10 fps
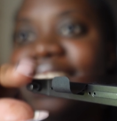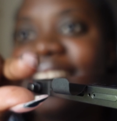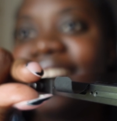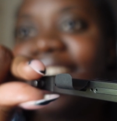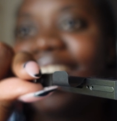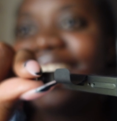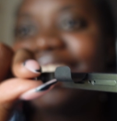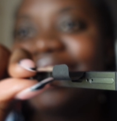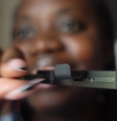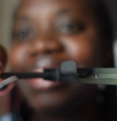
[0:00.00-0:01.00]
Like, this
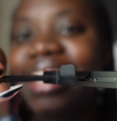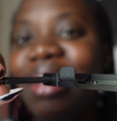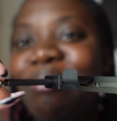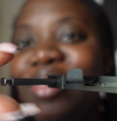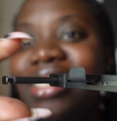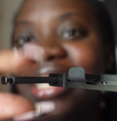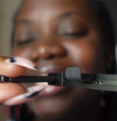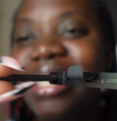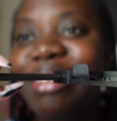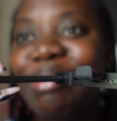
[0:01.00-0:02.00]
is the thing I'm most
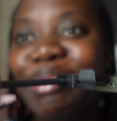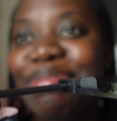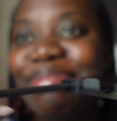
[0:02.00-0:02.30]
excited about.